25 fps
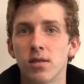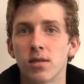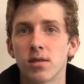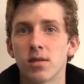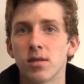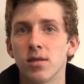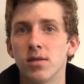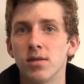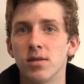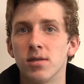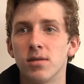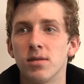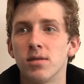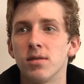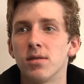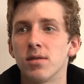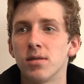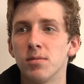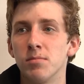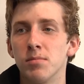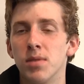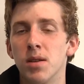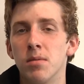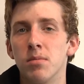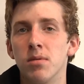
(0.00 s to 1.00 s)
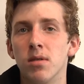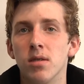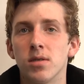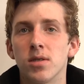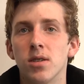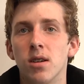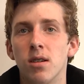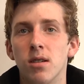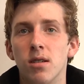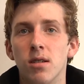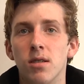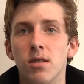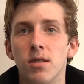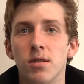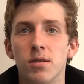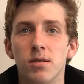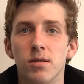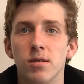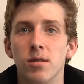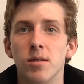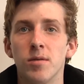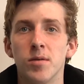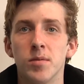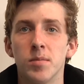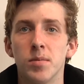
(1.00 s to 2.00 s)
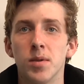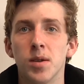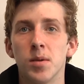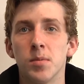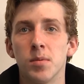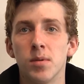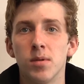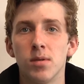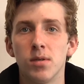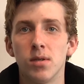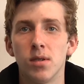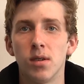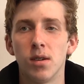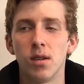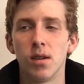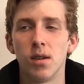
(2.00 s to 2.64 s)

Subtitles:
because some people are taller than other people.